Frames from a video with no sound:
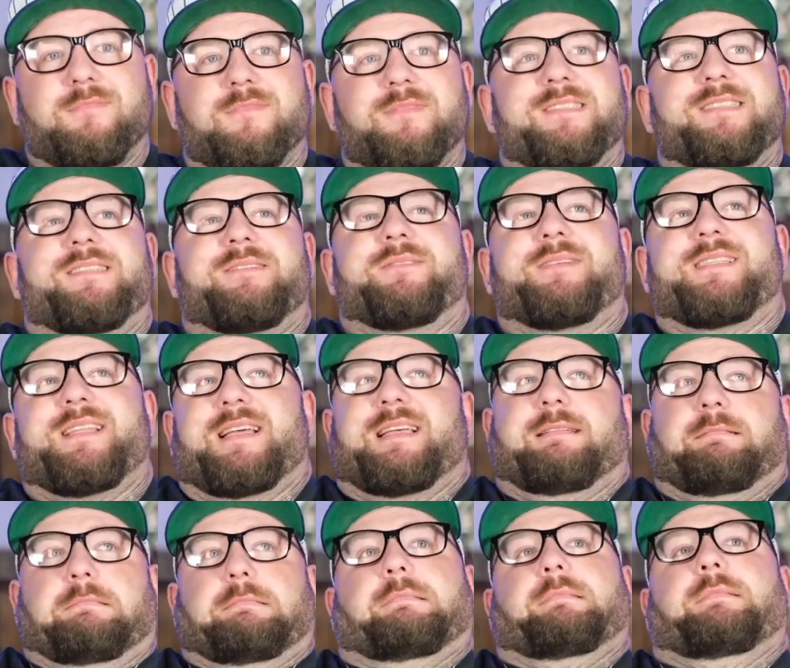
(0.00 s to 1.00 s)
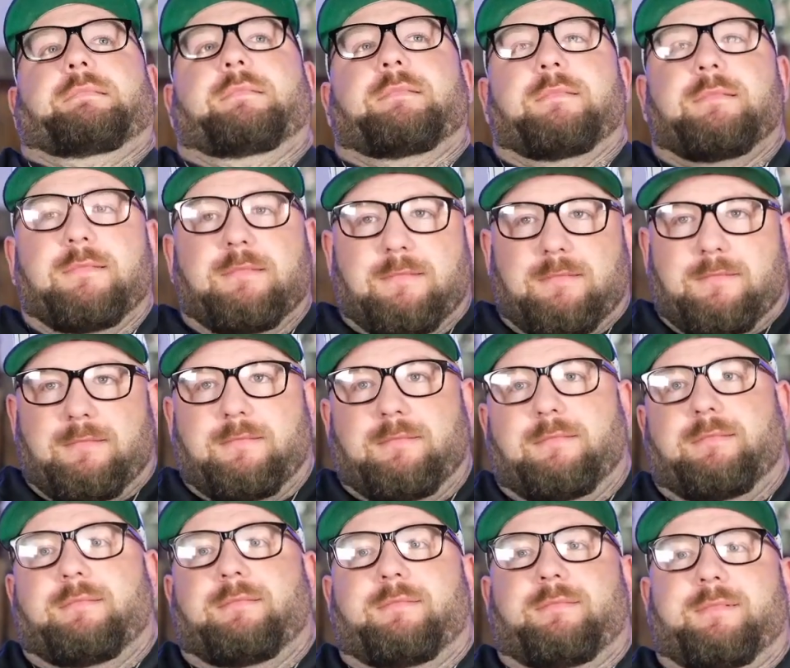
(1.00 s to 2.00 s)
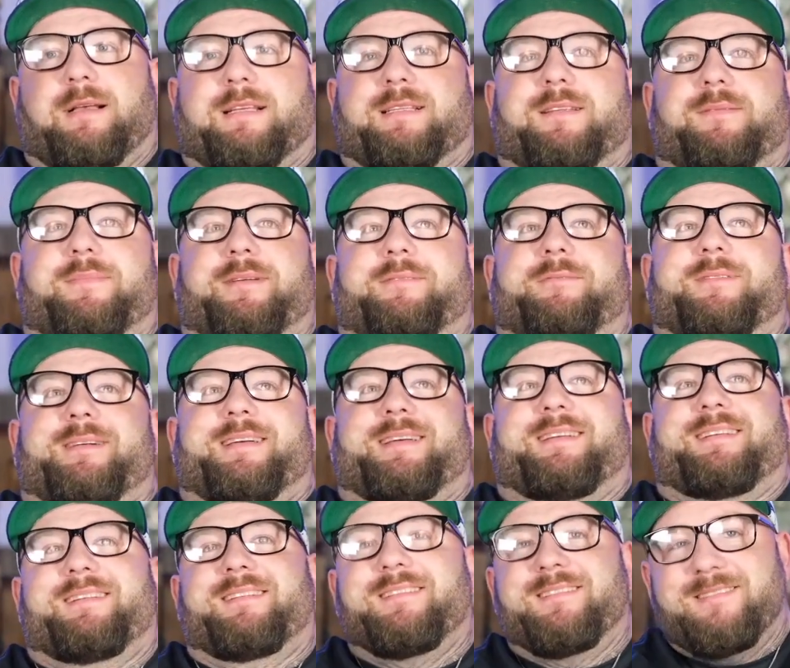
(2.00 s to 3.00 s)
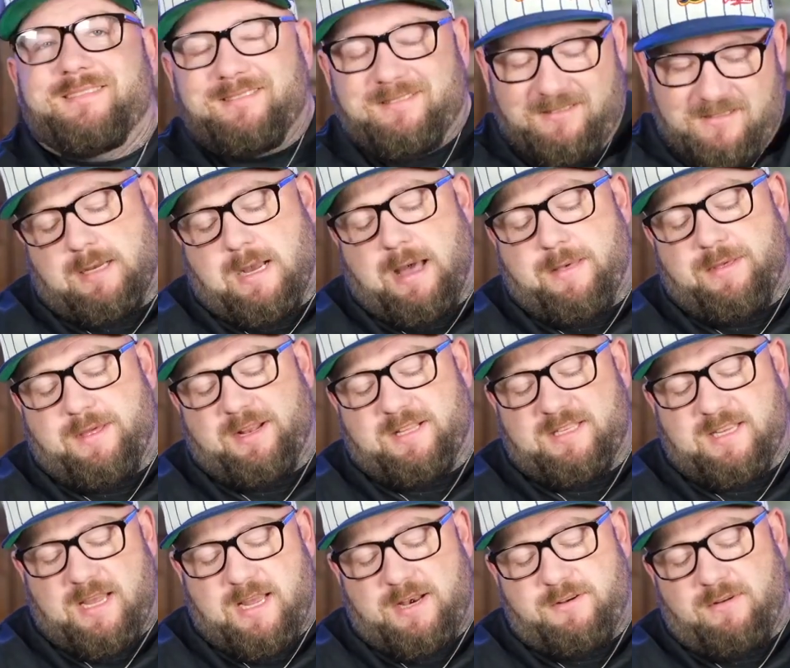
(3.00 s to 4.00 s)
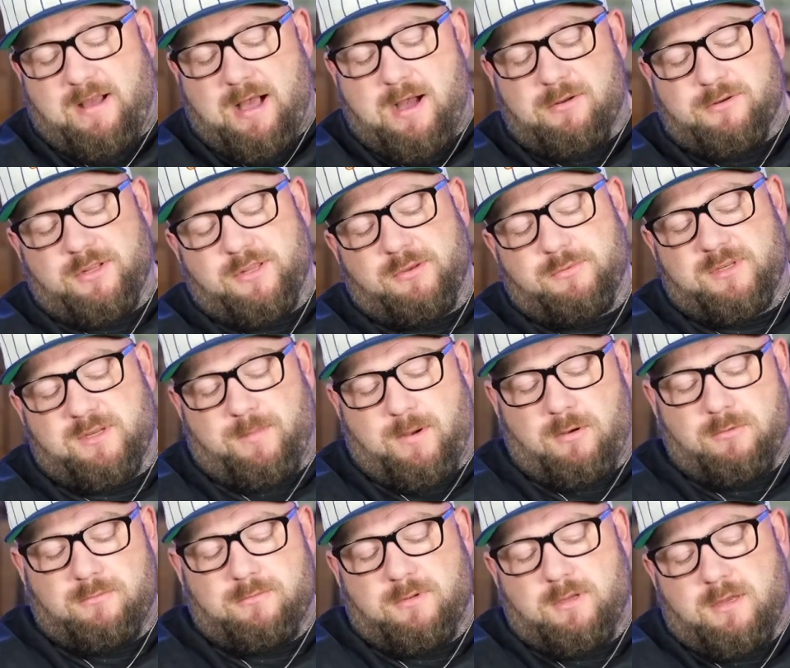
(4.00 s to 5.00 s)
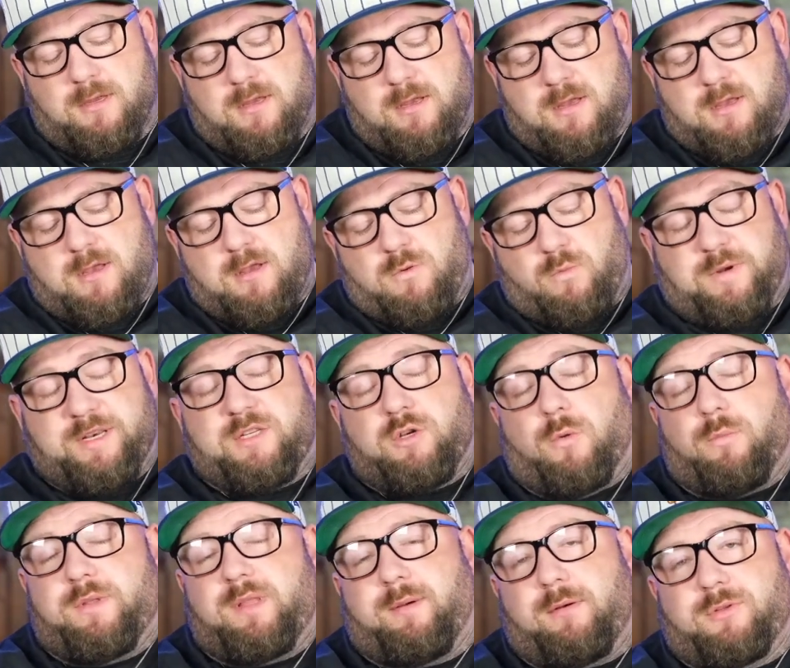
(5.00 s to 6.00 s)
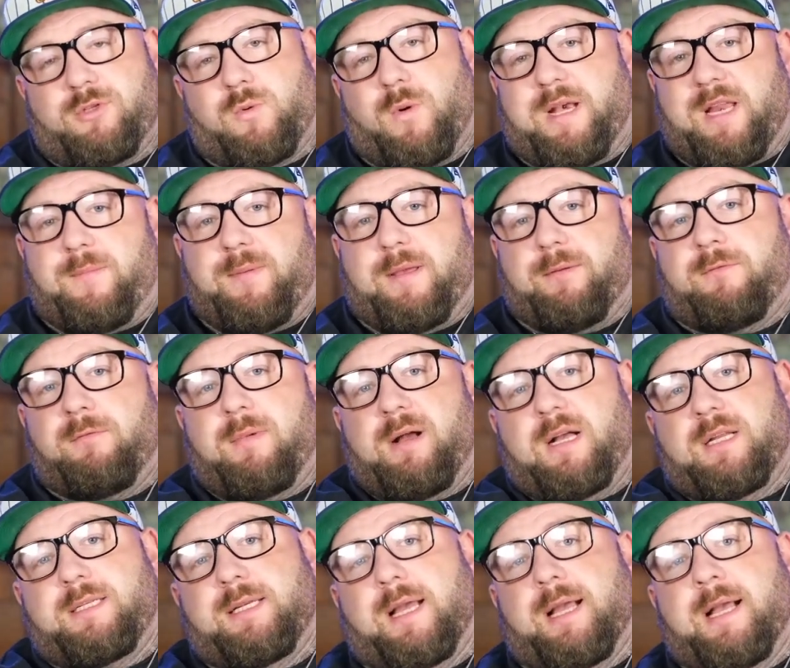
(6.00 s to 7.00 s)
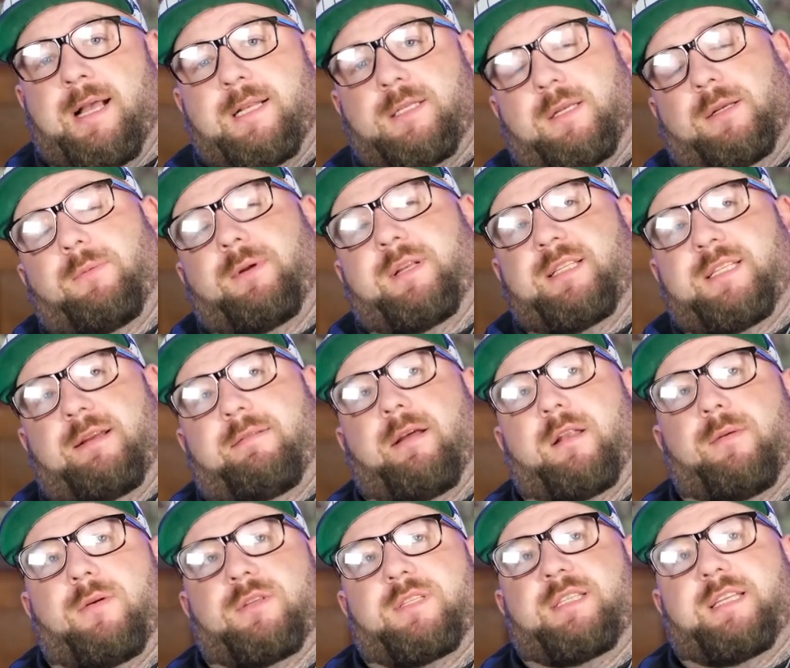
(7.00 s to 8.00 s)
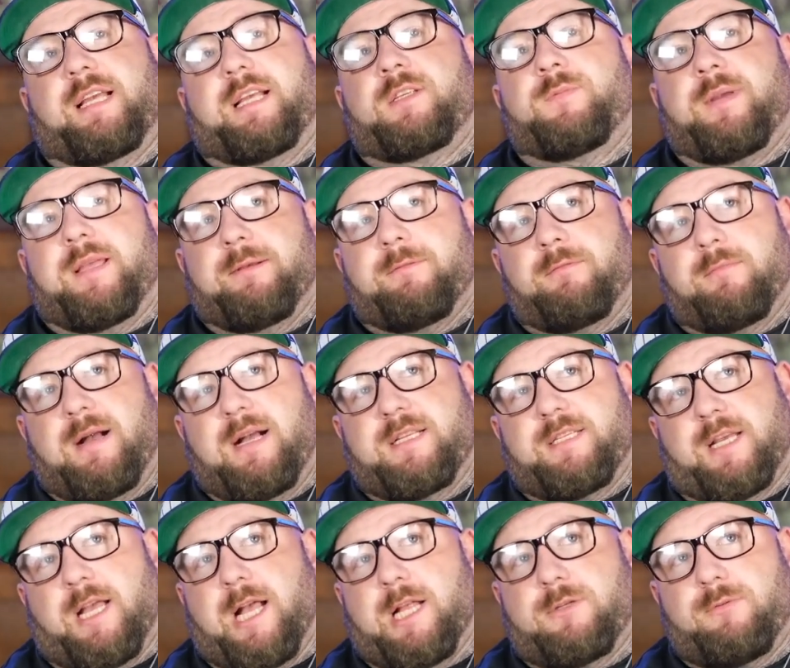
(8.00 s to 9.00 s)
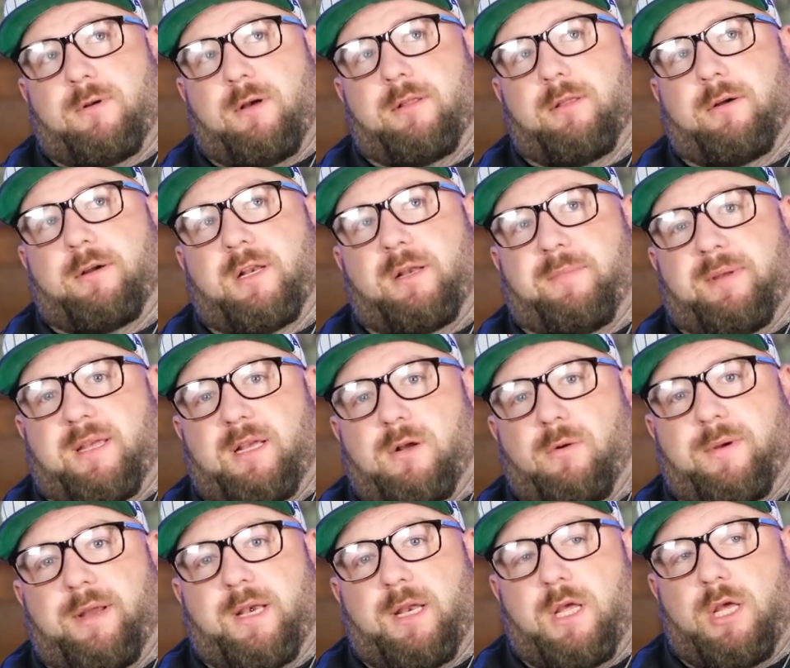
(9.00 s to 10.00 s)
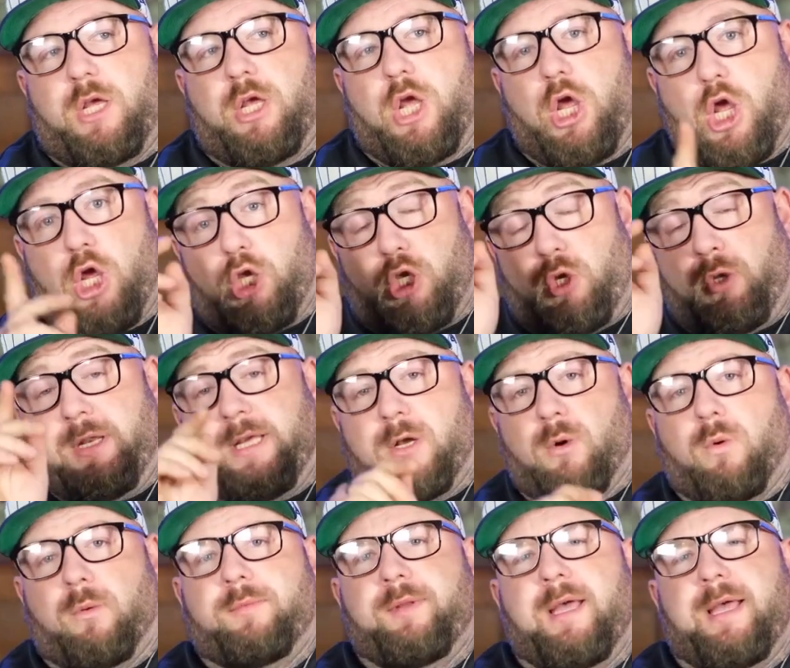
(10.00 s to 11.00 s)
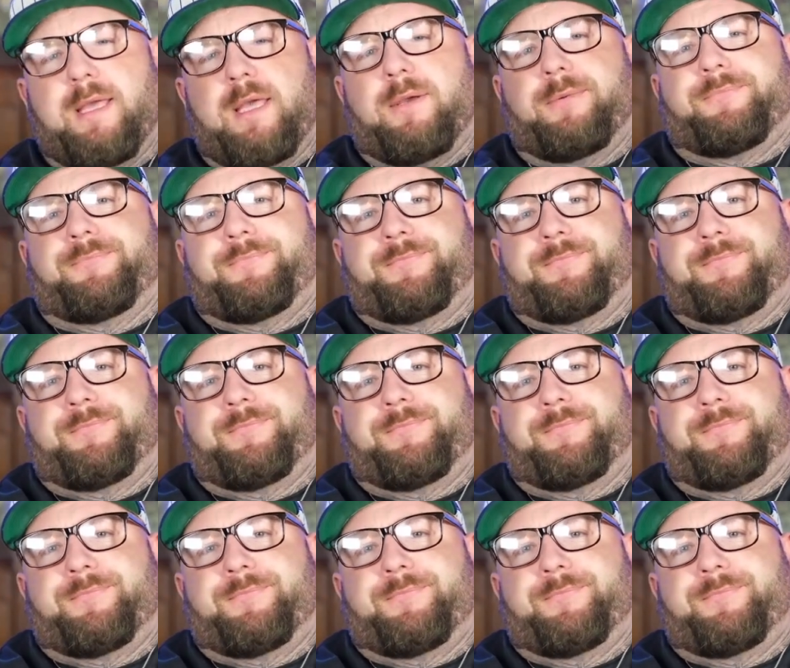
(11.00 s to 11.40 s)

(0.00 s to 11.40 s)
And I was like, that's a bit weird. And then I turned round and there was we'd come with about 20 people from our church, and when I turned around, about 6 people from our church were all looking at me going, you need to go up there, you.